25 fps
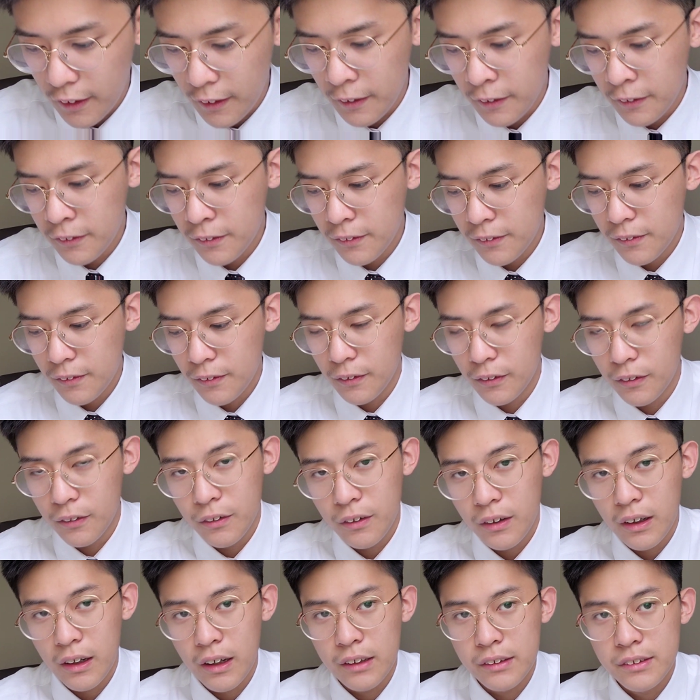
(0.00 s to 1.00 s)
and
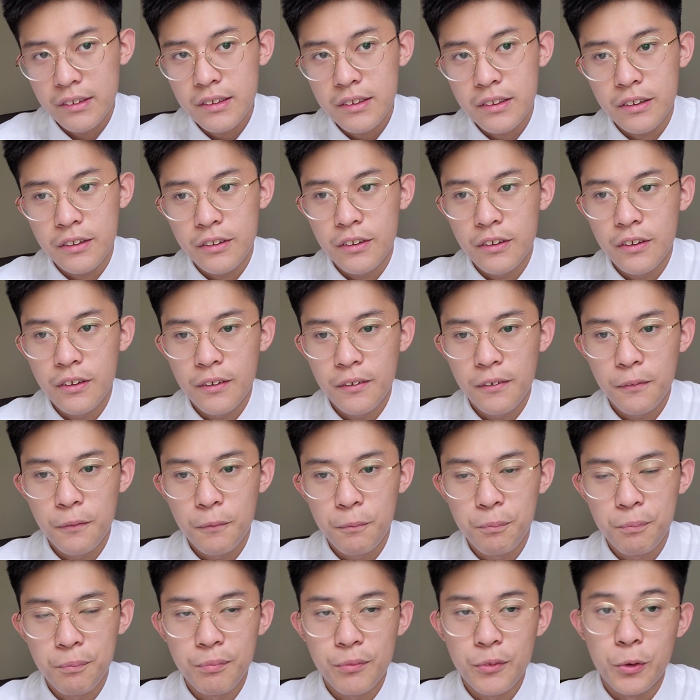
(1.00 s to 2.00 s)
I think
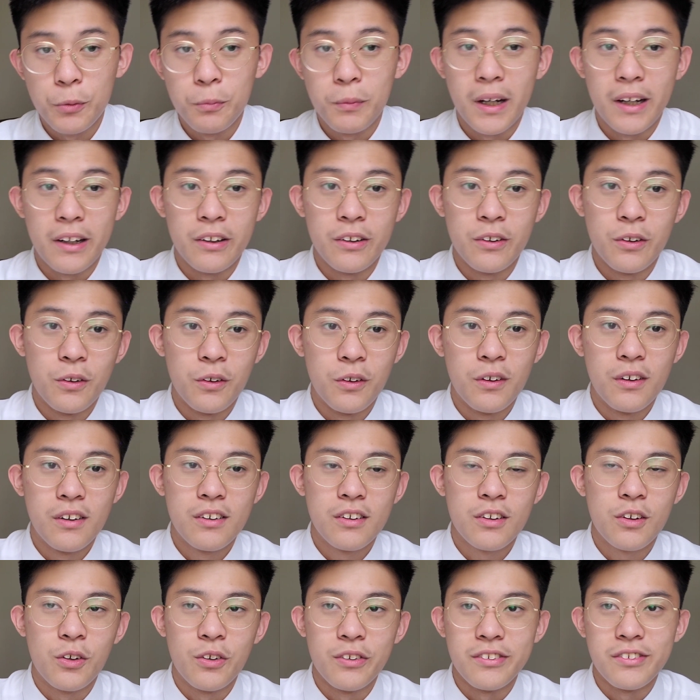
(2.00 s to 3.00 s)
you might
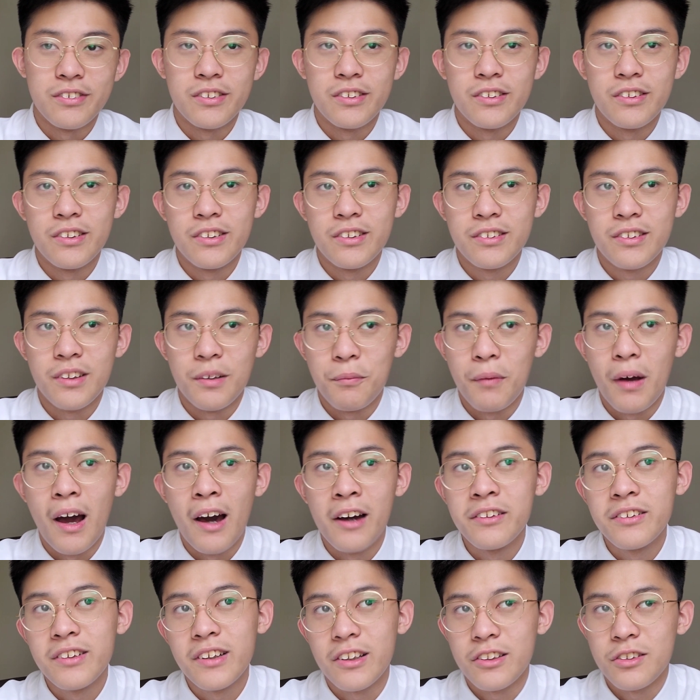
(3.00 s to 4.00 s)
consider some
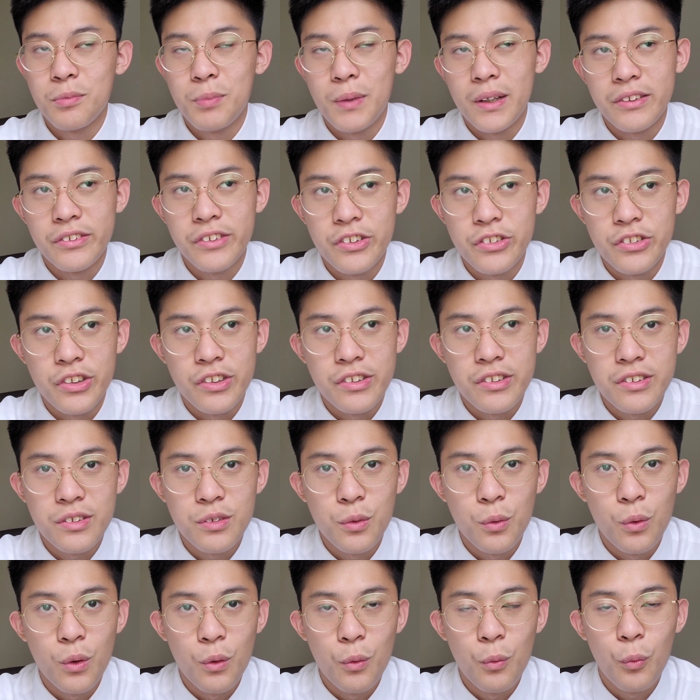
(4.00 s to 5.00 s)
other aspects such
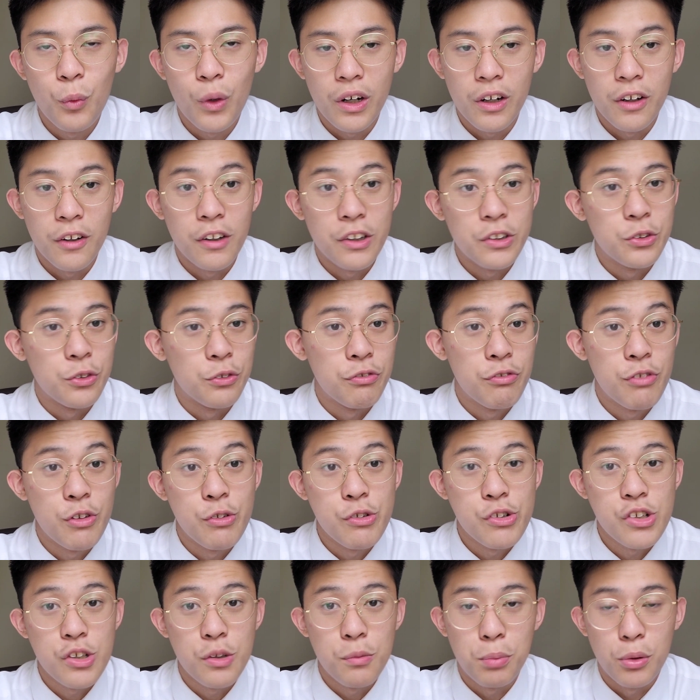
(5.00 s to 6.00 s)
as what are your
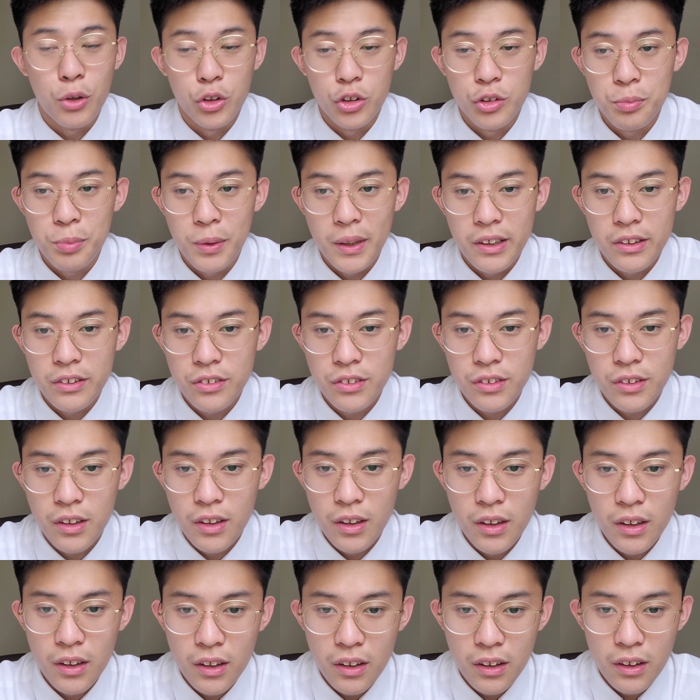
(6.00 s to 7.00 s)
future prospects.
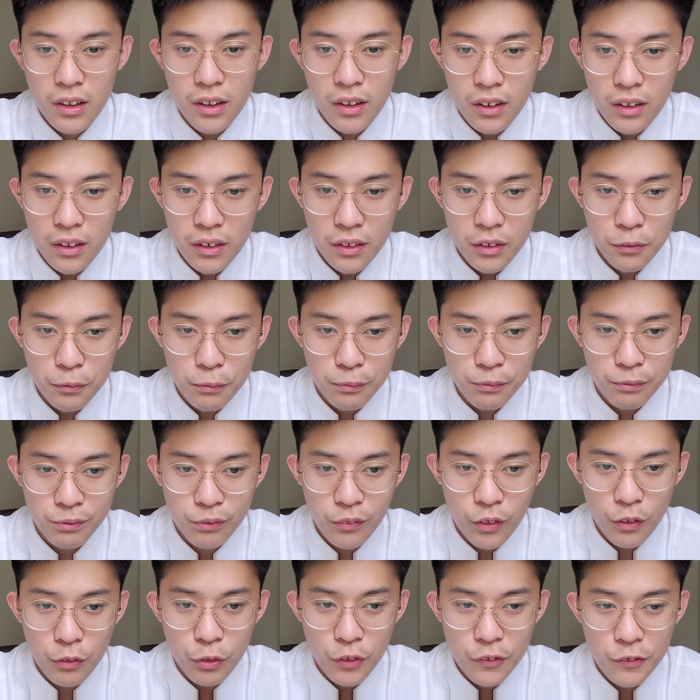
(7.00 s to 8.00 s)

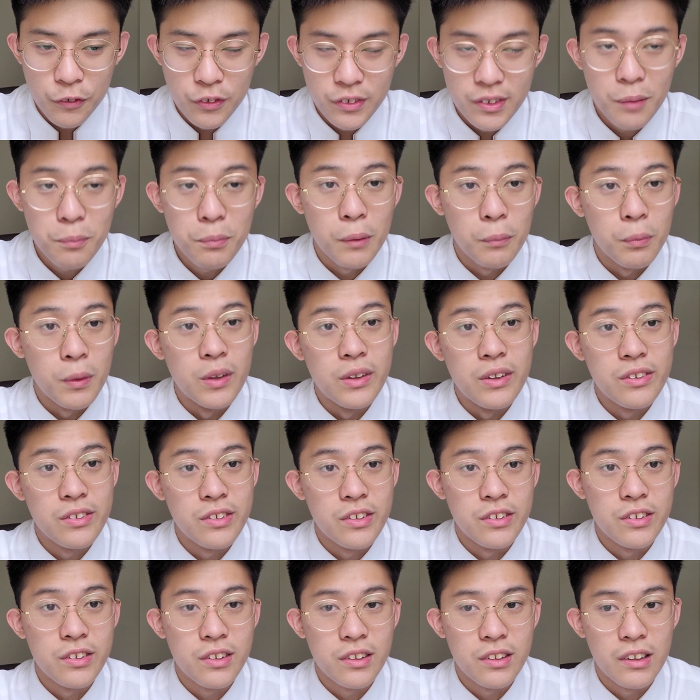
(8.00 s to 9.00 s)
For some people,
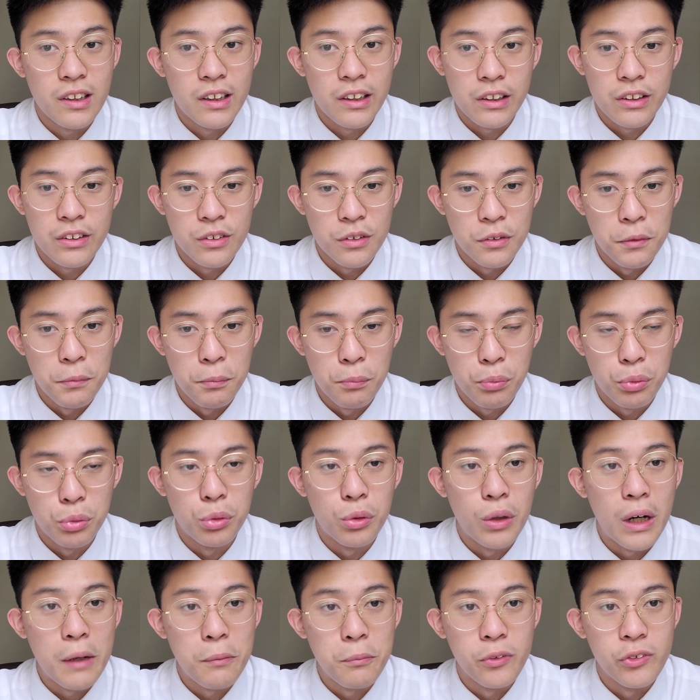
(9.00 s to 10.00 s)
this is like the
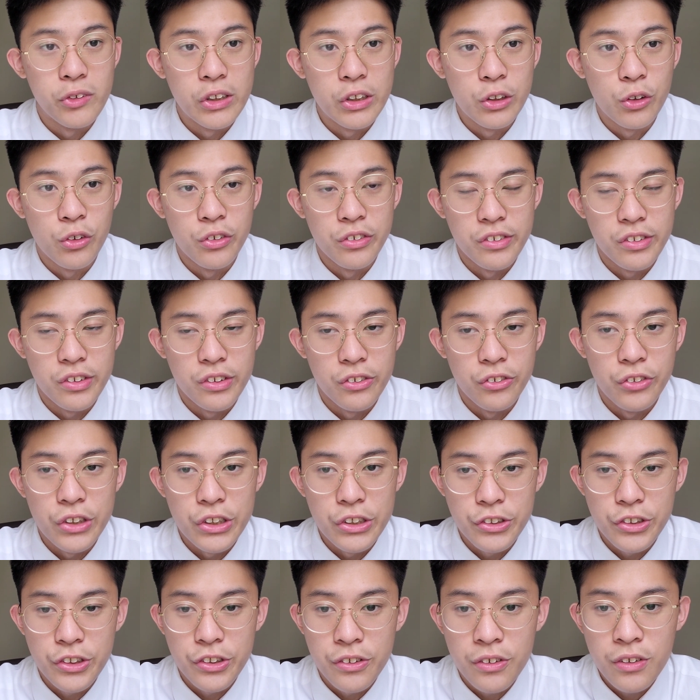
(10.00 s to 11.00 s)
primary
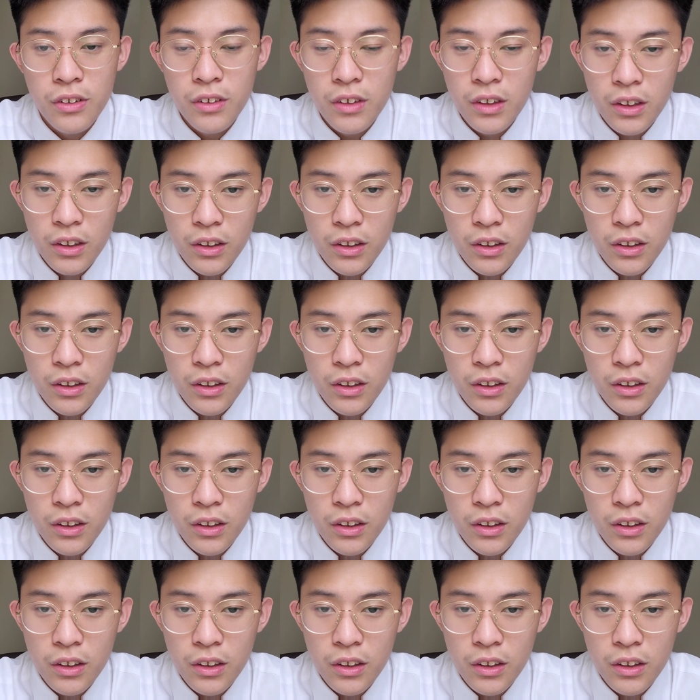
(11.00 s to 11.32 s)
consideration.